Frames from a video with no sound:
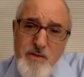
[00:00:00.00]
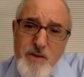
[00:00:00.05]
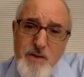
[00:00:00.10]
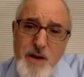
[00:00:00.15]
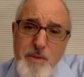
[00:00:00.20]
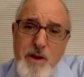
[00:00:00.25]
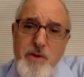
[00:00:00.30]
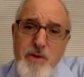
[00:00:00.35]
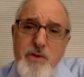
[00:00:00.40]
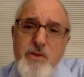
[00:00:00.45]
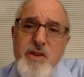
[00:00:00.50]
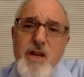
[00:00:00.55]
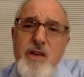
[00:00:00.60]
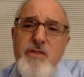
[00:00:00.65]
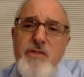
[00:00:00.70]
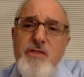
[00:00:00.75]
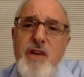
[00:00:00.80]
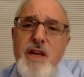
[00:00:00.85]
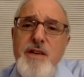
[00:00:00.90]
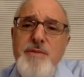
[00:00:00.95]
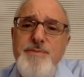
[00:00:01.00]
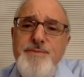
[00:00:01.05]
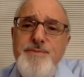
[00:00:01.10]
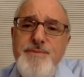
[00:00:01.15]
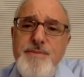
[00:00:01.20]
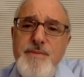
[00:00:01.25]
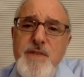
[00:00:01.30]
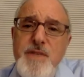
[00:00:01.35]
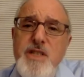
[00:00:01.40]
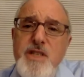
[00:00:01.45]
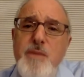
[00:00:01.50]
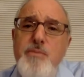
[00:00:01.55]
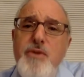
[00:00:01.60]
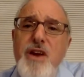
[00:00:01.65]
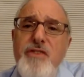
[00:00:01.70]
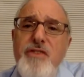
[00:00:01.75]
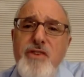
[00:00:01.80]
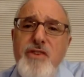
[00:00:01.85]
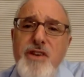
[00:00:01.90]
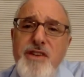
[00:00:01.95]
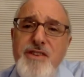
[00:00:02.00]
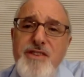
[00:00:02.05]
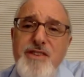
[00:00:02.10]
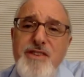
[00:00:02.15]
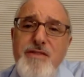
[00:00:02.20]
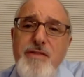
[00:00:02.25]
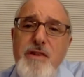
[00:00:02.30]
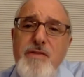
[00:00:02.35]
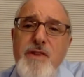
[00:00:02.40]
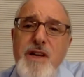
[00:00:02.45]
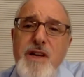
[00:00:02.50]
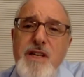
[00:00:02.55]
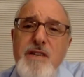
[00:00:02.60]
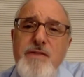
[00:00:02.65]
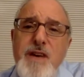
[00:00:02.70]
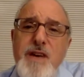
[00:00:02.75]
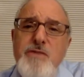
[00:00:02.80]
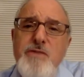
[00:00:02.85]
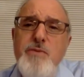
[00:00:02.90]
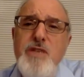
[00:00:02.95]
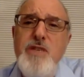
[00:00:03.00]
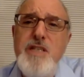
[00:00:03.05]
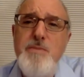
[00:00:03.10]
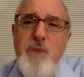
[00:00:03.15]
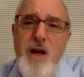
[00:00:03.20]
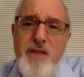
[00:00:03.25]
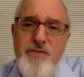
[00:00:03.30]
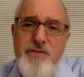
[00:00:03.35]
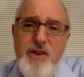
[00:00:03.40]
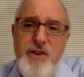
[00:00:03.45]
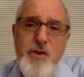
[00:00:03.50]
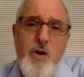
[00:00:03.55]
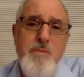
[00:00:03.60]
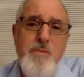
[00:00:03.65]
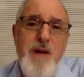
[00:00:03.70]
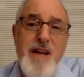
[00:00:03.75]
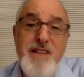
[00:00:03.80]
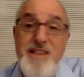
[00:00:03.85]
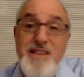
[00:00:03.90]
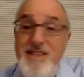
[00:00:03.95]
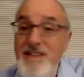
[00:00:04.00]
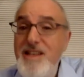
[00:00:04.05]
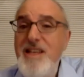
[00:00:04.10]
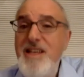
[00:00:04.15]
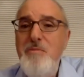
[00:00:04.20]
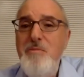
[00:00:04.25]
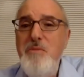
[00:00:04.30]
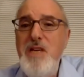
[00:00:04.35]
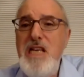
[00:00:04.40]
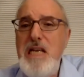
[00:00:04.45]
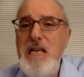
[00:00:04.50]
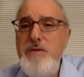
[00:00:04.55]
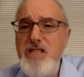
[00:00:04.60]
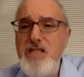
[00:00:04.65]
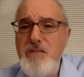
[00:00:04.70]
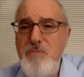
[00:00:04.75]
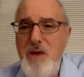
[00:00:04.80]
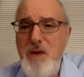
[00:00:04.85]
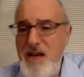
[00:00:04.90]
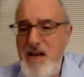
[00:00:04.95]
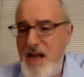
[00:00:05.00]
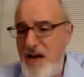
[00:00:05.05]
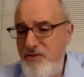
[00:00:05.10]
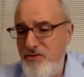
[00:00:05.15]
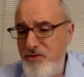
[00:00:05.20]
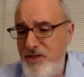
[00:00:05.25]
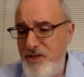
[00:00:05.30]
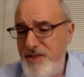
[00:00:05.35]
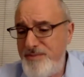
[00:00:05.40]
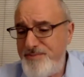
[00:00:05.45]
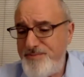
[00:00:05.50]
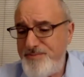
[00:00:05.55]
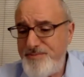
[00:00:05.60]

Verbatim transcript: Rabbi Uziel said, there's a precedent. He, found, he found responsa, uh, going back to medieval Spain actually,